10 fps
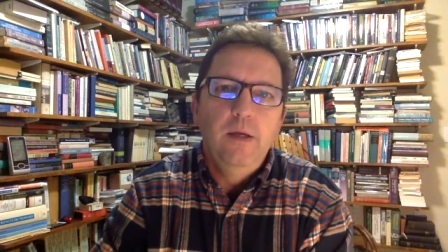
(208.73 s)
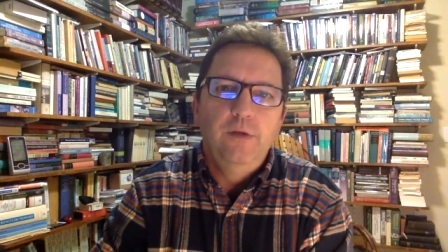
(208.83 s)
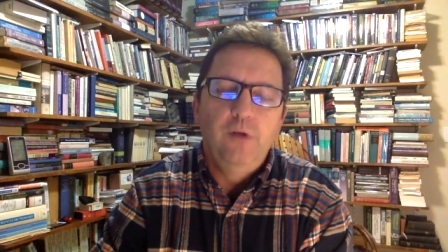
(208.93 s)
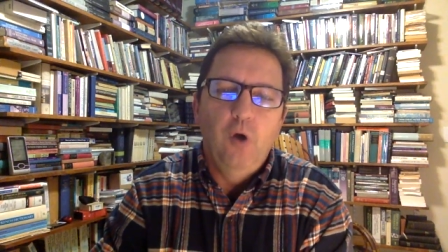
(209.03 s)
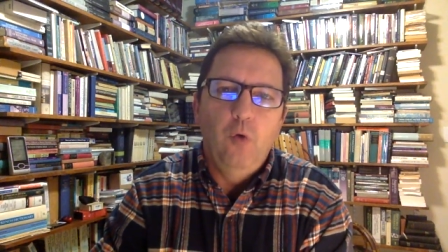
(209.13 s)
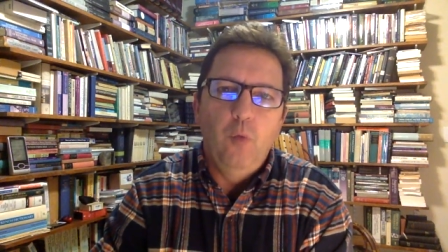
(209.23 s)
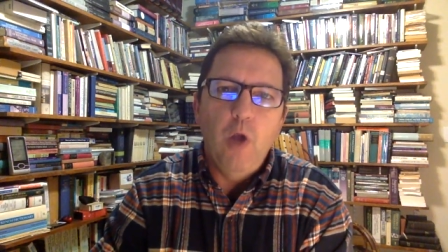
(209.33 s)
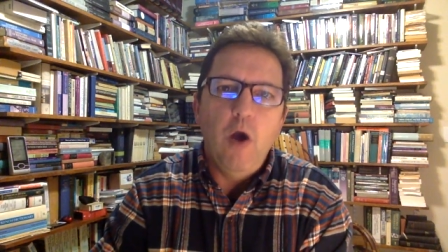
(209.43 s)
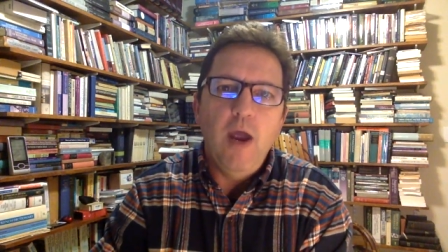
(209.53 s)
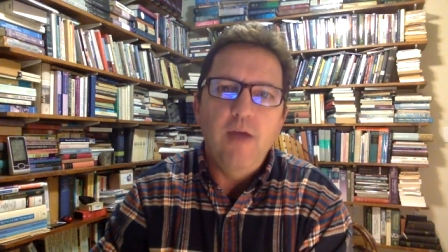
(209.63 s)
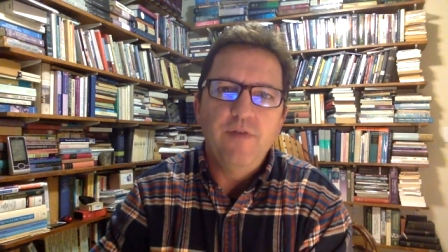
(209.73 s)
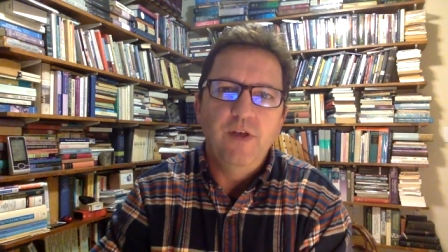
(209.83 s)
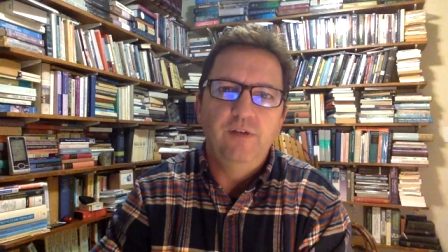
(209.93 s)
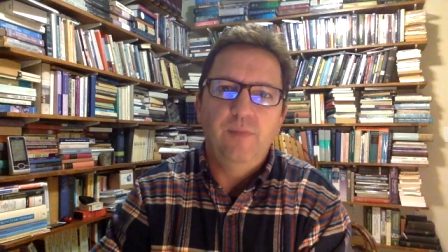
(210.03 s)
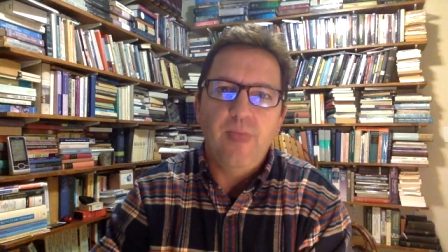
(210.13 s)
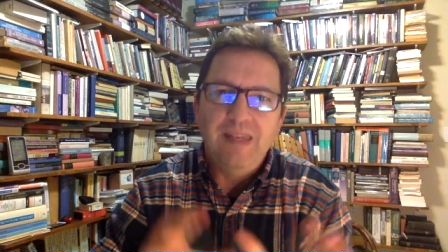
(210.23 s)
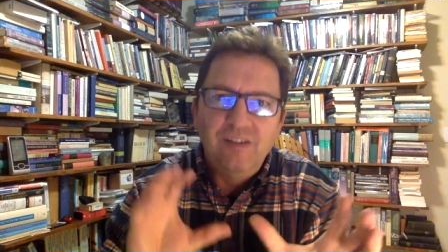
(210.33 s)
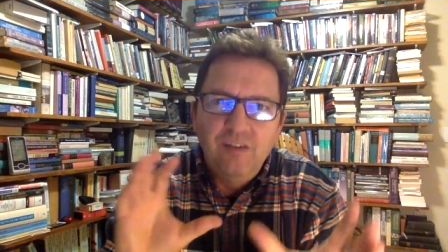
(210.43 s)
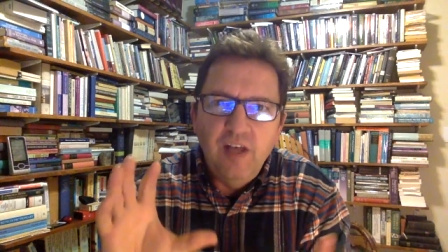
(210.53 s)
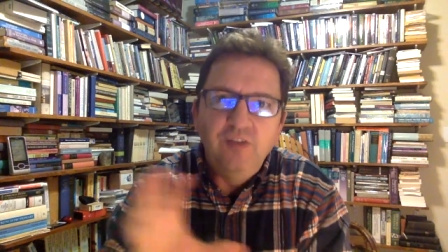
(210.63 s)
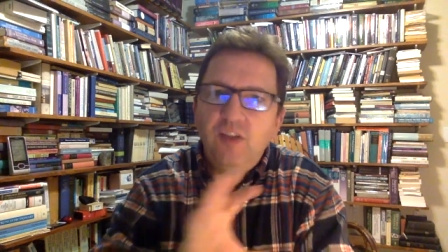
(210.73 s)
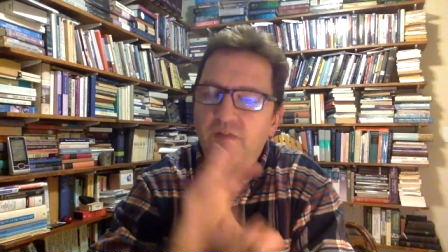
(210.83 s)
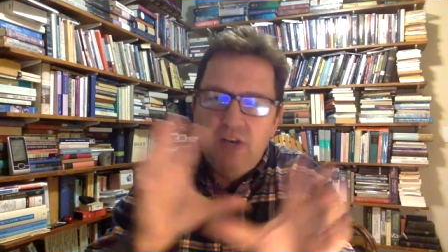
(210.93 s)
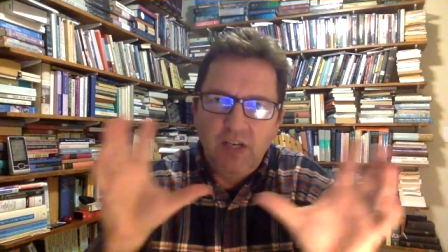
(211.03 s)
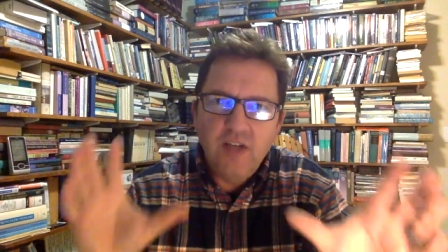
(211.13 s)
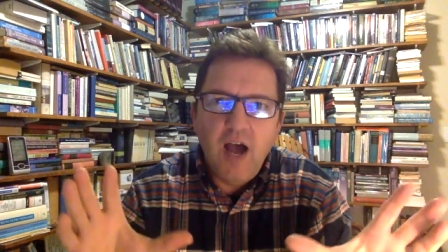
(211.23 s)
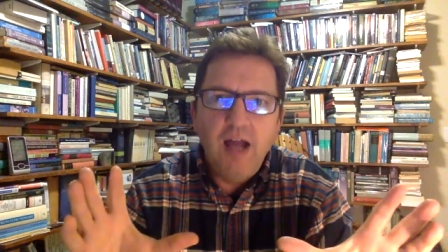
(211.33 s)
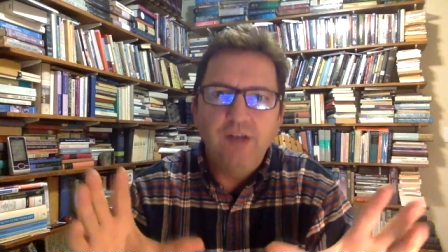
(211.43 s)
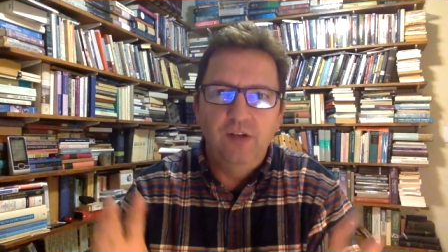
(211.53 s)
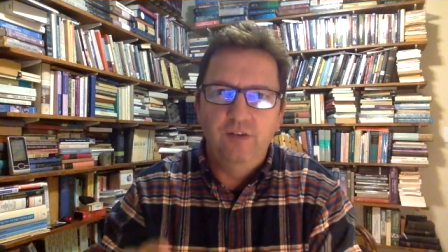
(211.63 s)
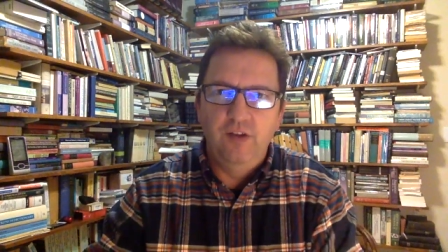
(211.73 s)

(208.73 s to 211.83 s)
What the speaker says: So we all have this sensitive divinitatis,